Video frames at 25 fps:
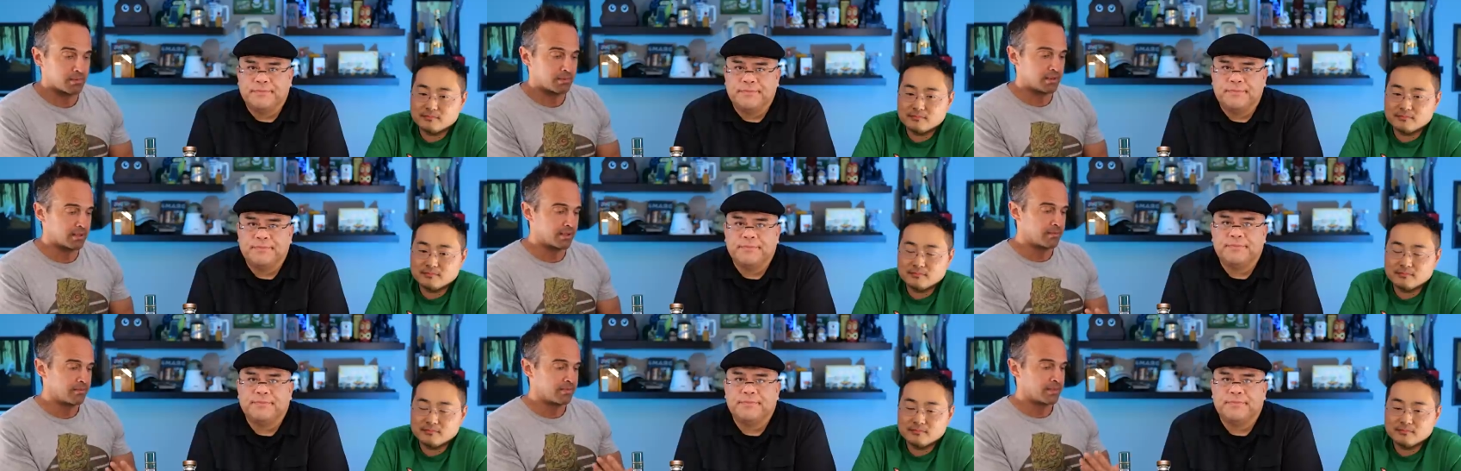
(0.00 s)

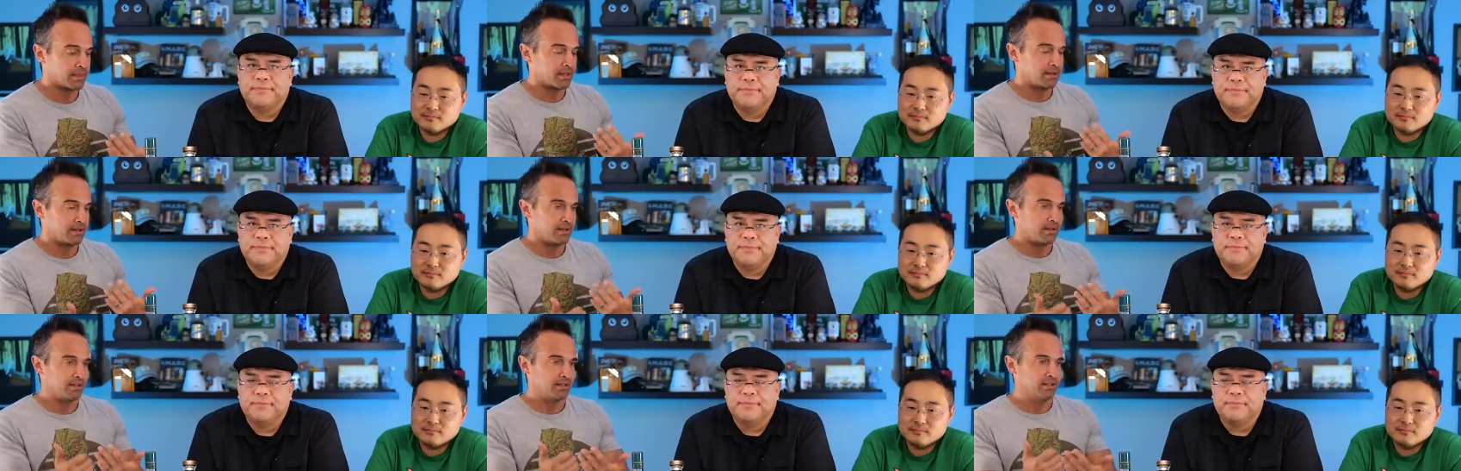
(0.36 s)
Speaker 1: maybe.
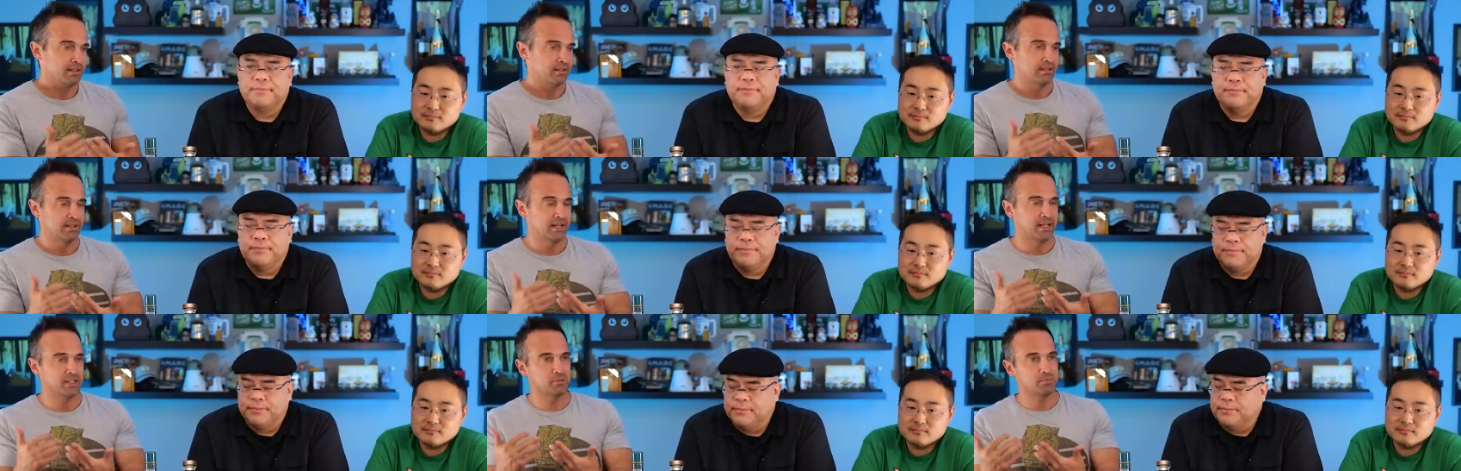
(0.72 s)

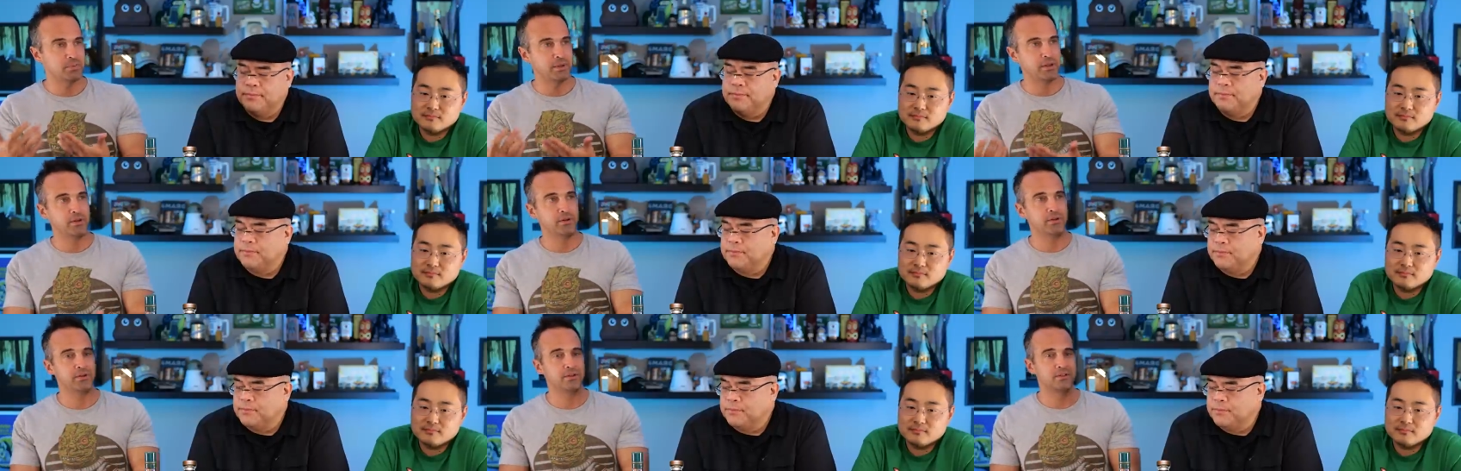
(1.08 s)
You know,
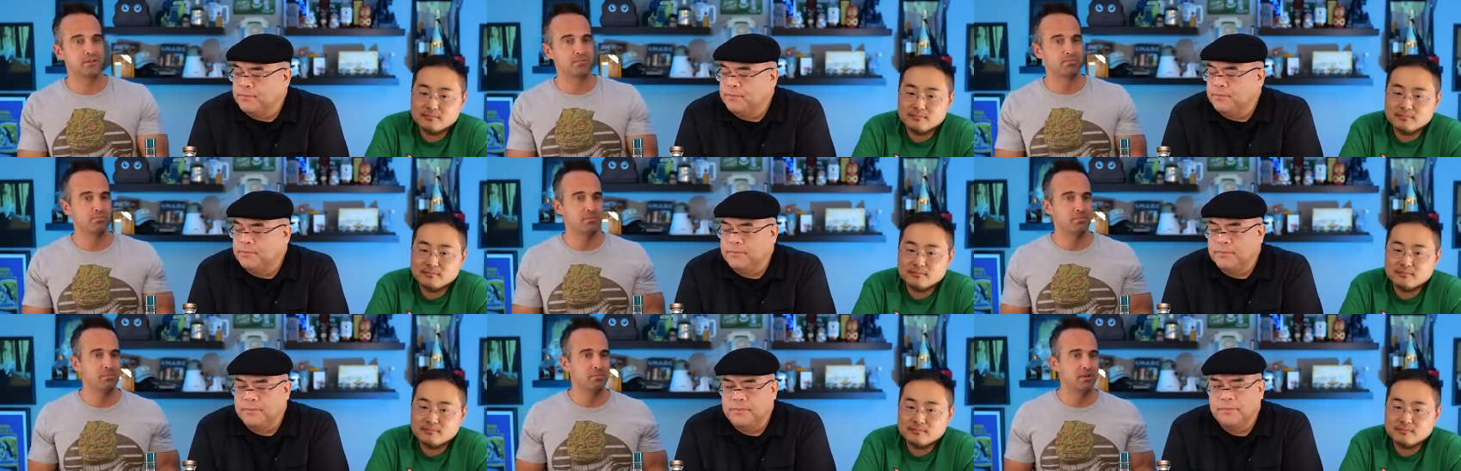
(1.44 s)

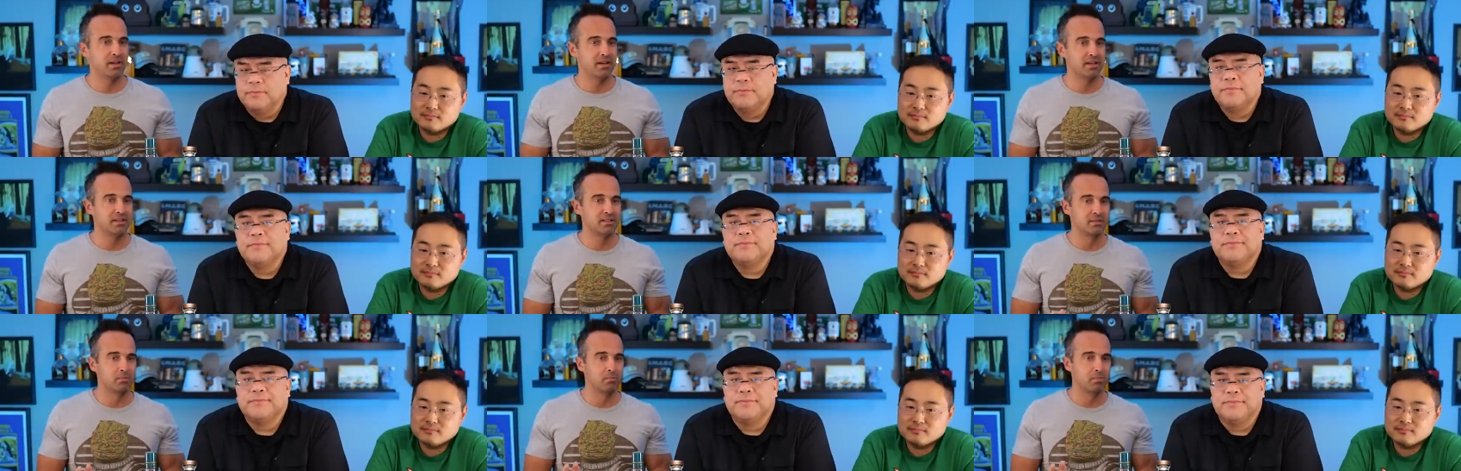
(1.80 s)
Espolòn
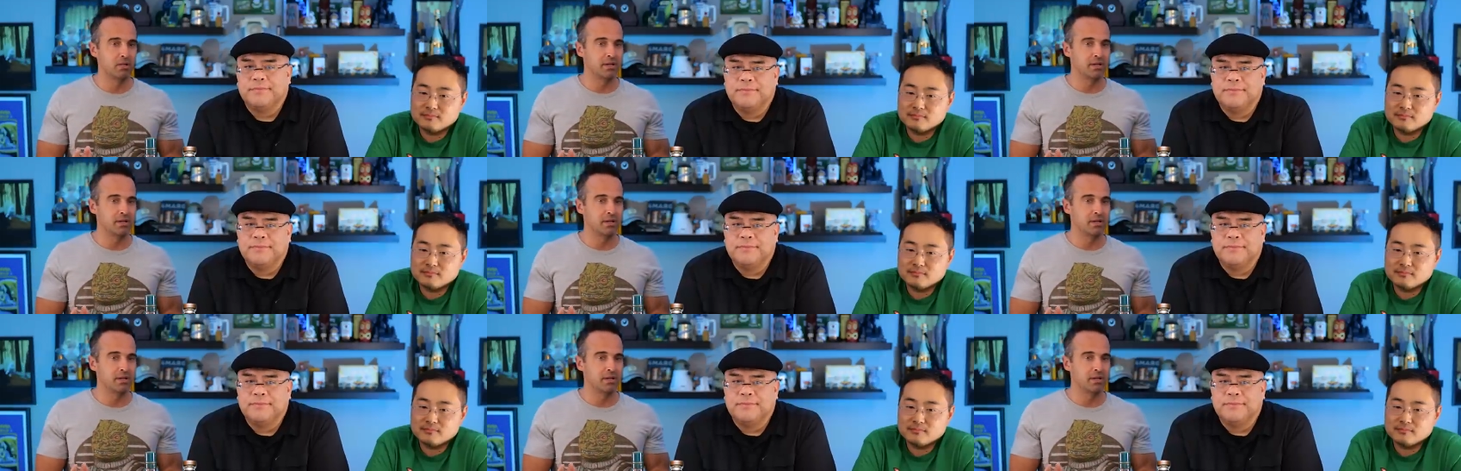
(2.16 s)
is a